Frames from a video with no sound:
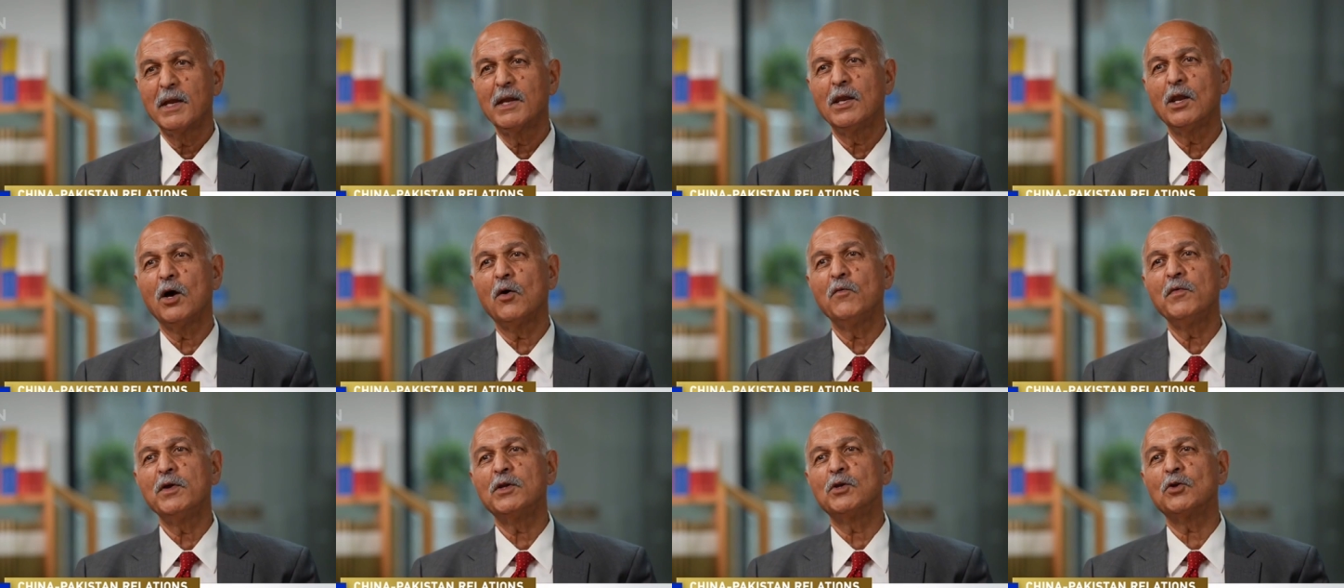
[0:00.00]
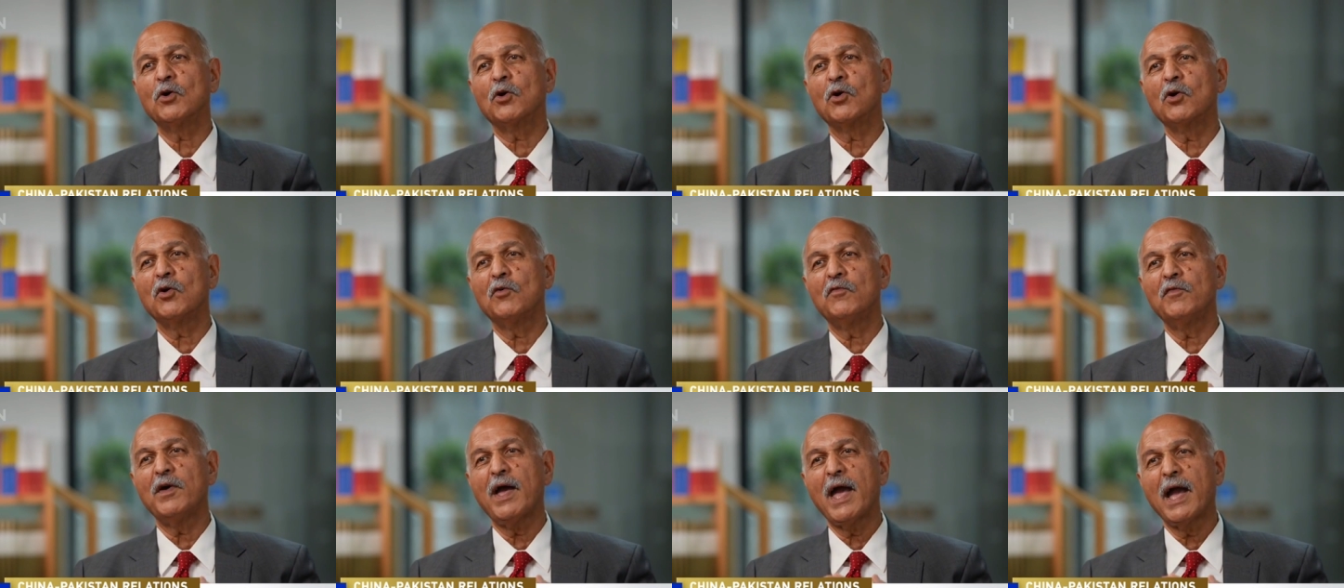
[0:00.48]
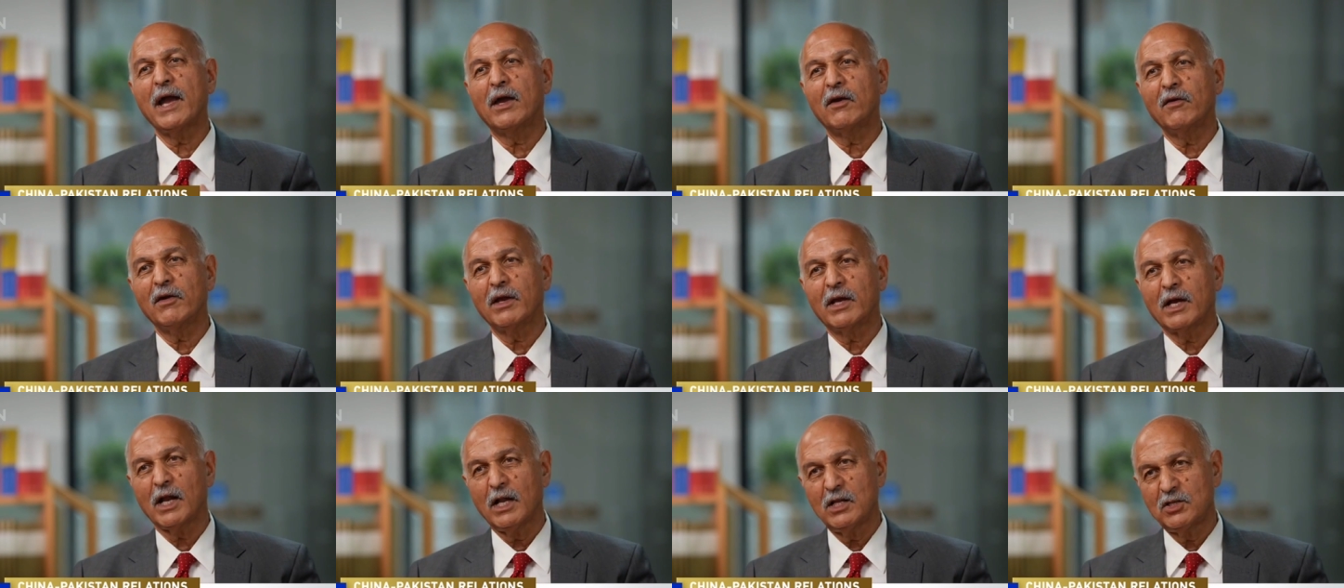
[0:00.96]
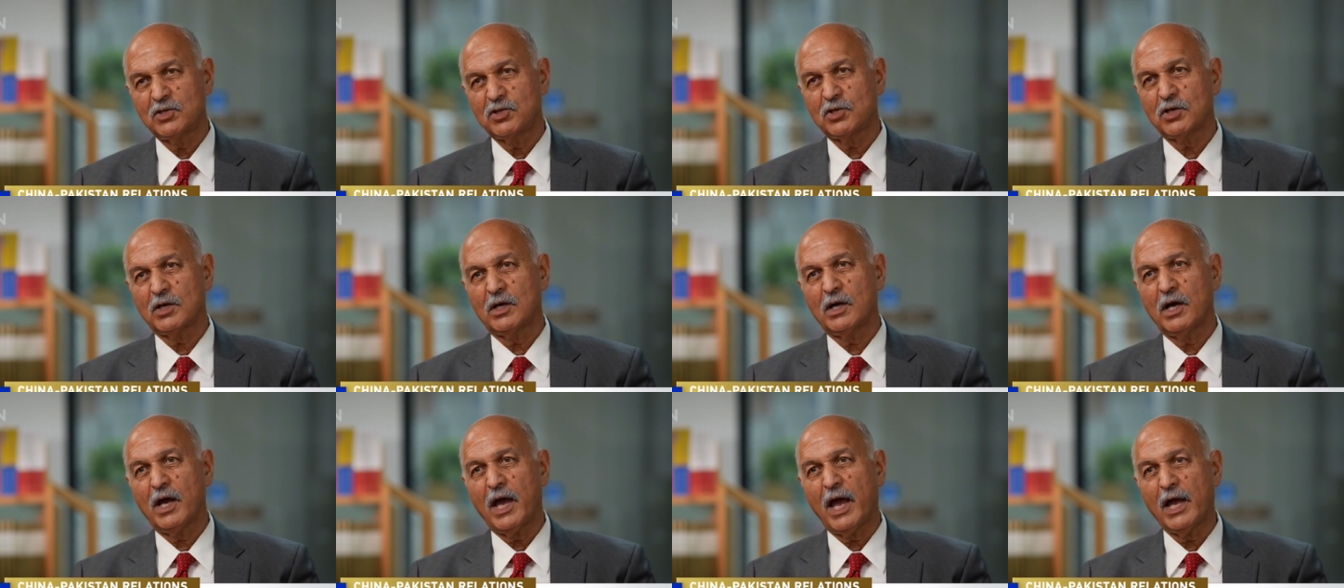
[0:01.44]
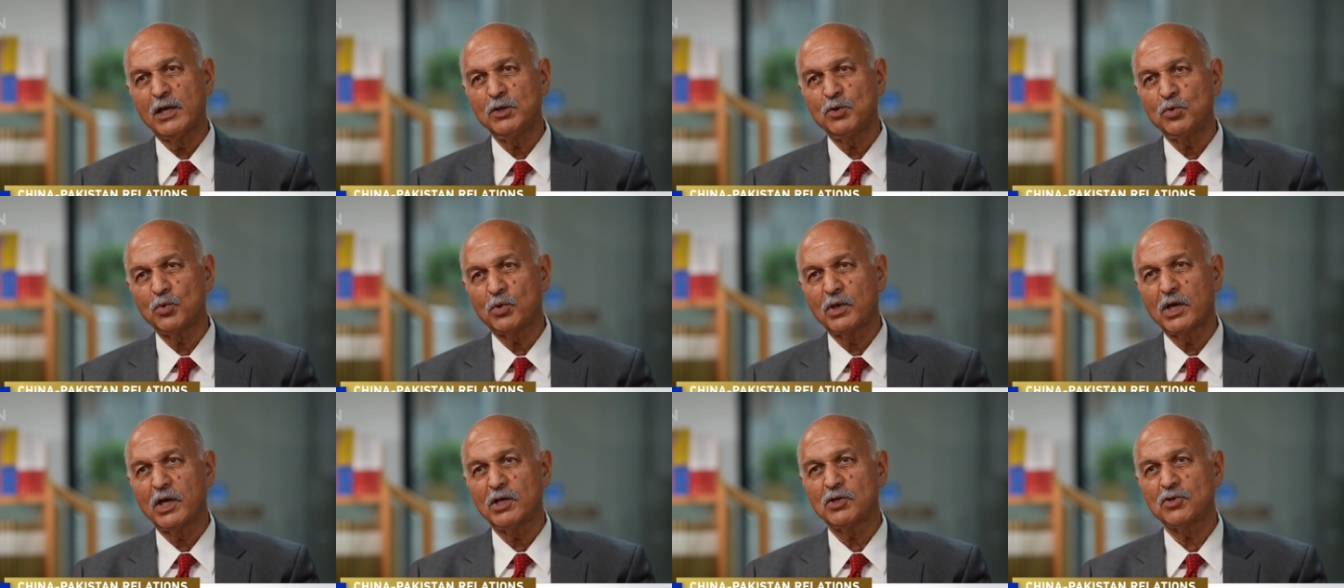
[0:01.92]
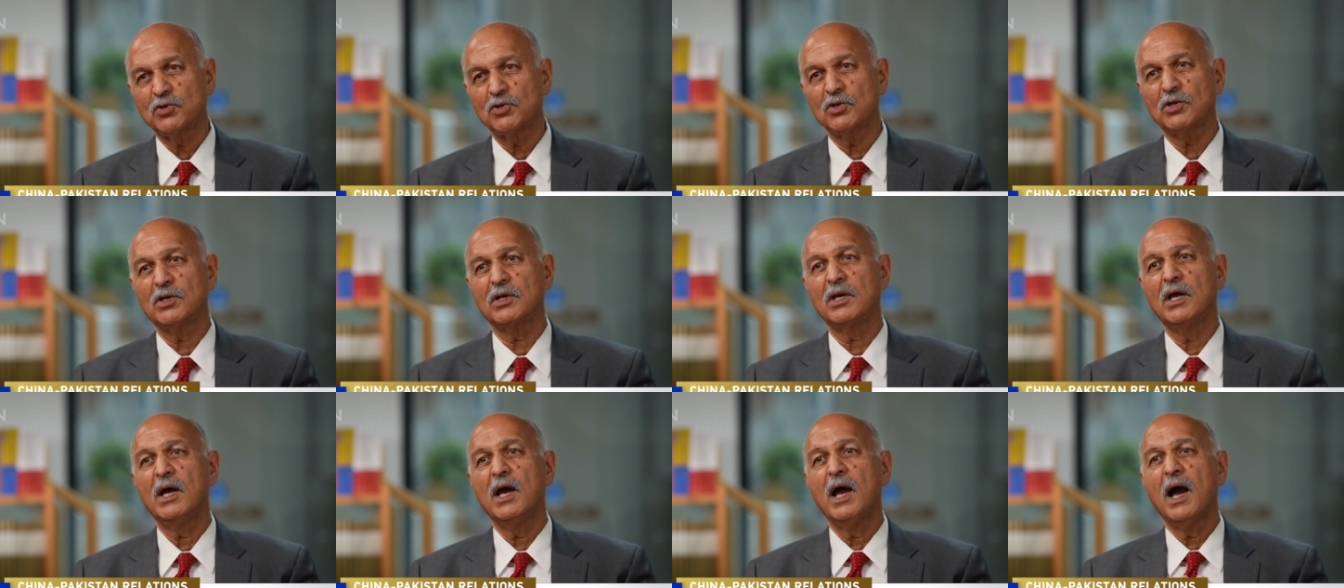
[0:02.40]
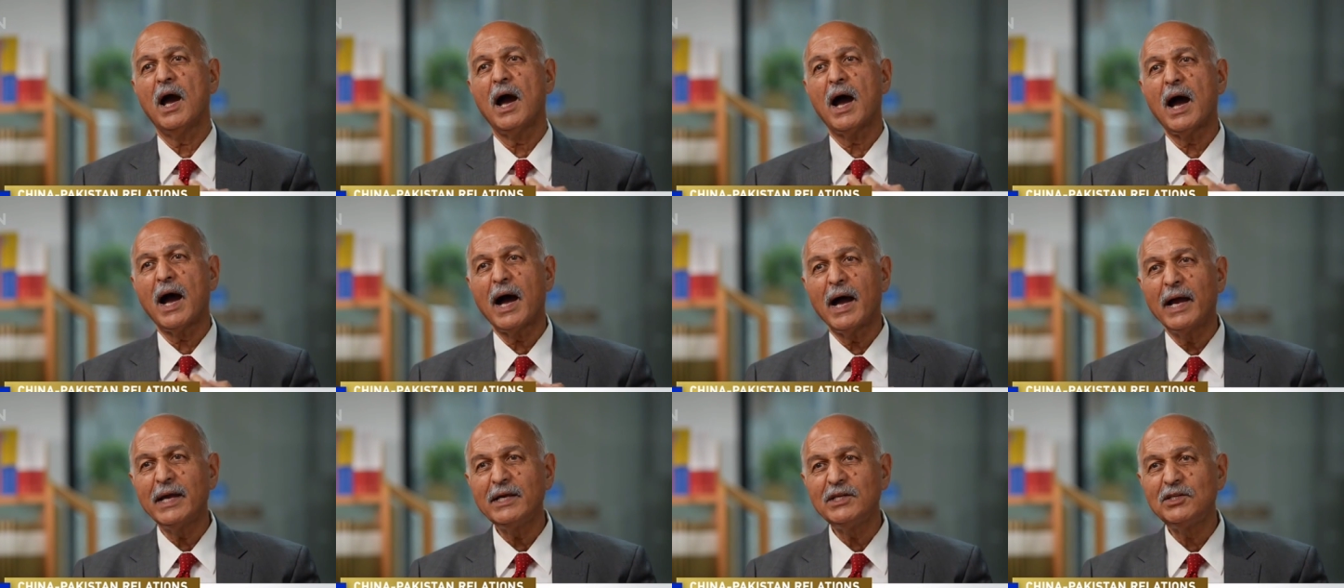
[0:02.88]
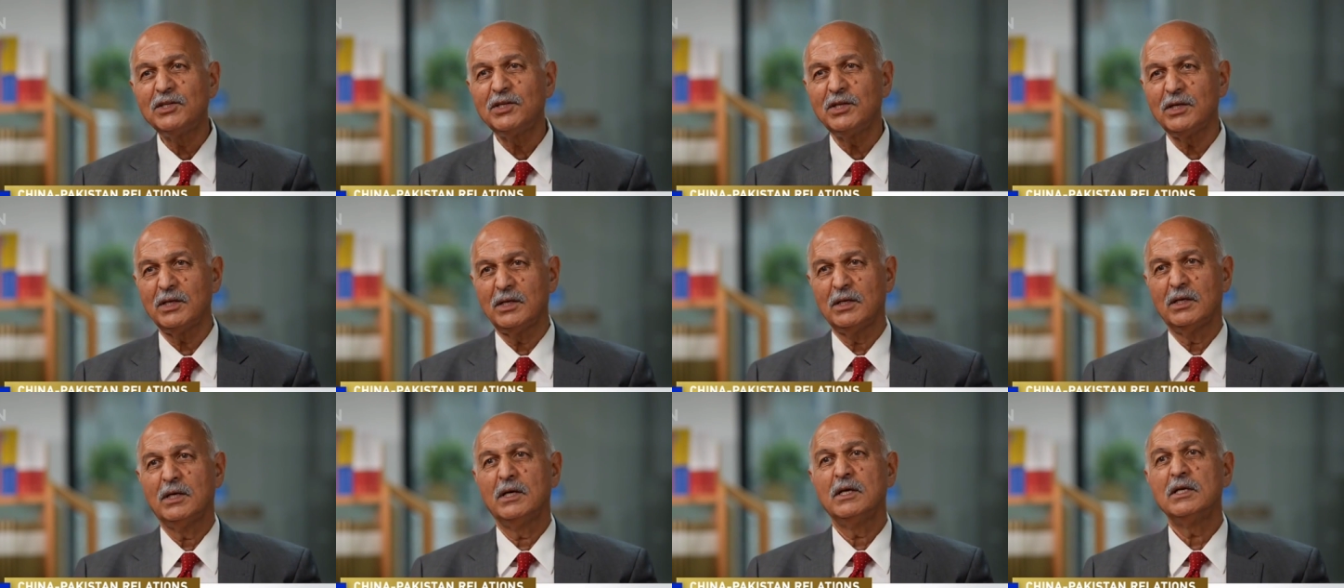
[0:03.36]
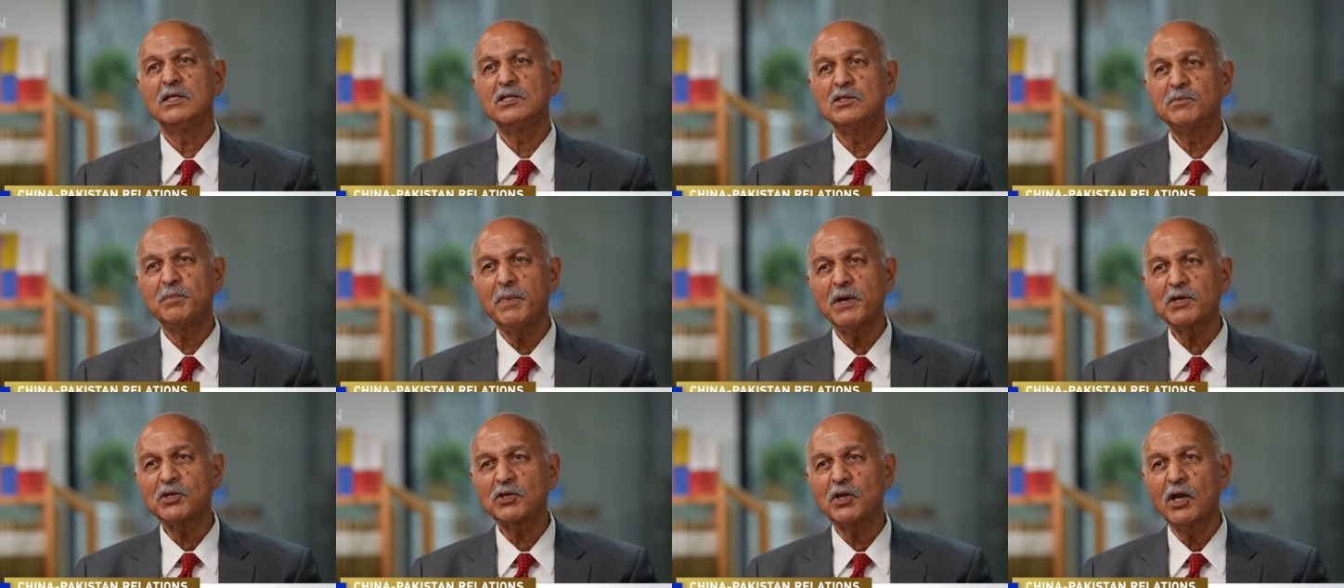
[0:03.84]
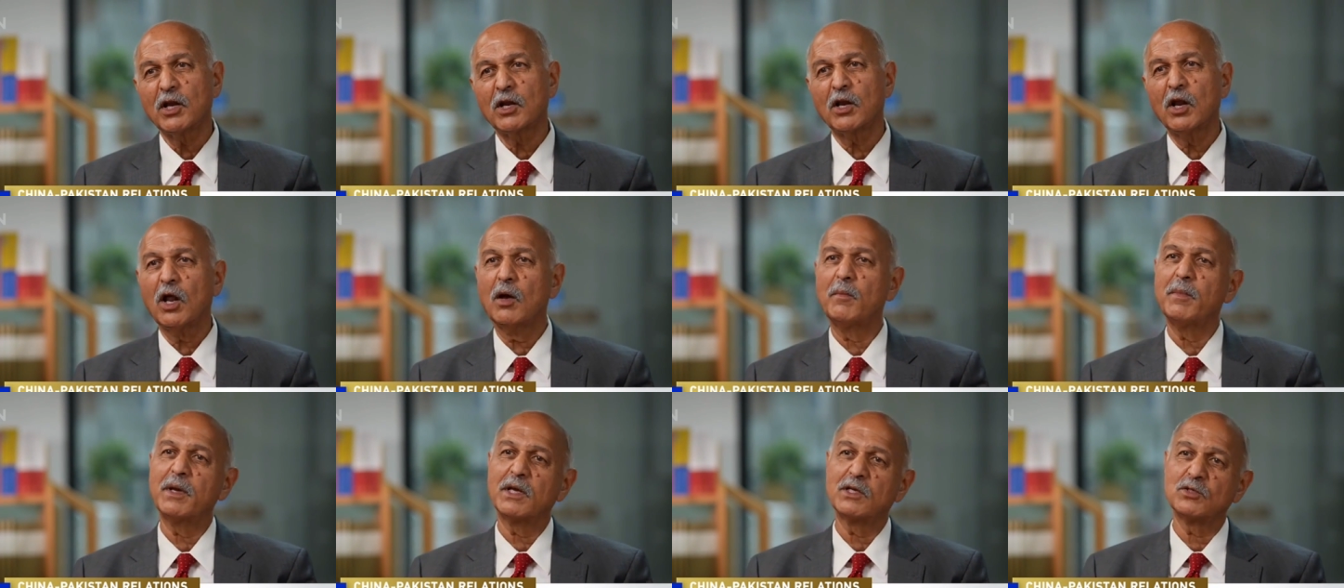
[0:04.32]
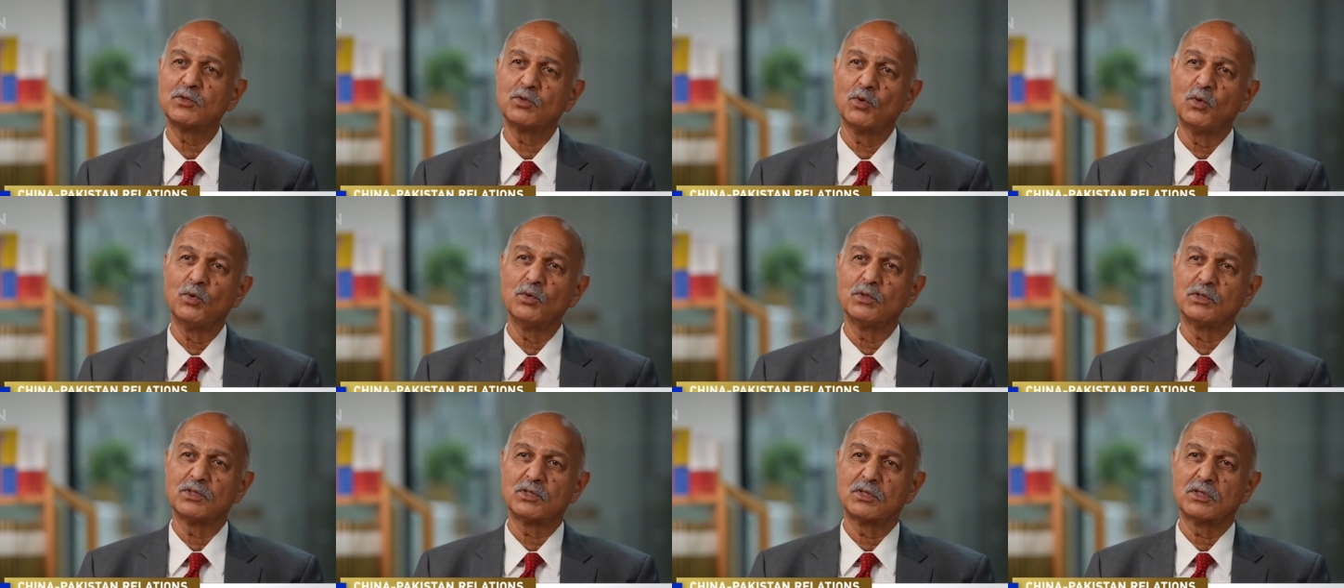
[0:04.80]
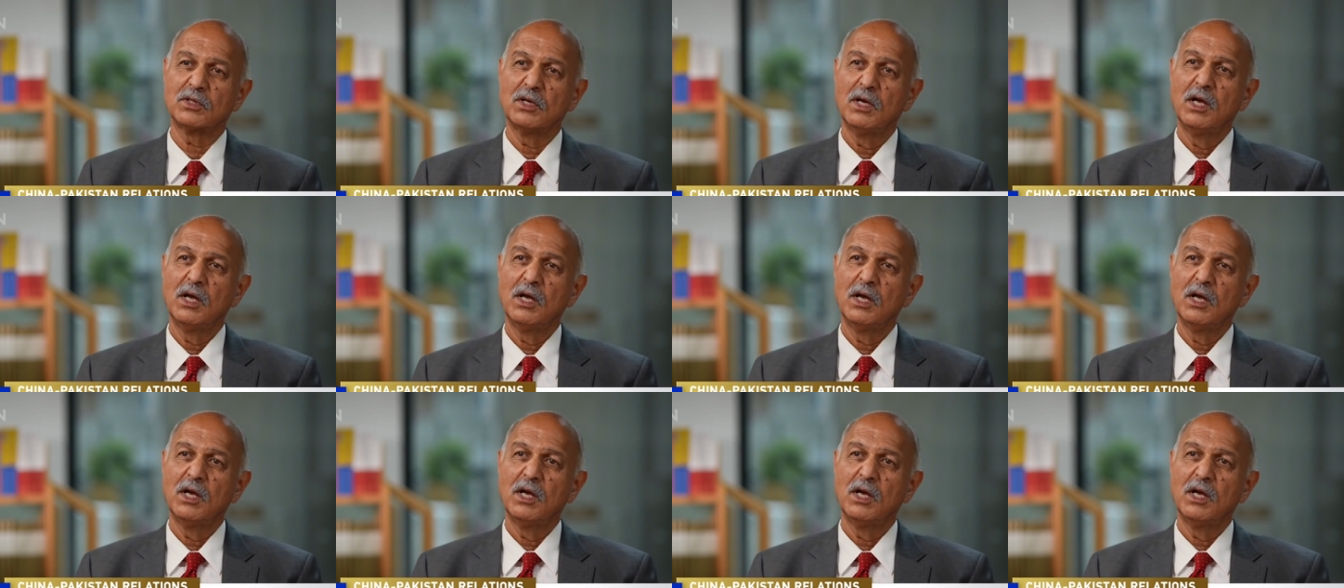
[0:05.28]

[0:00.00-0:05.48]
Now we're talking of agriculture, education, IT, special economic zones,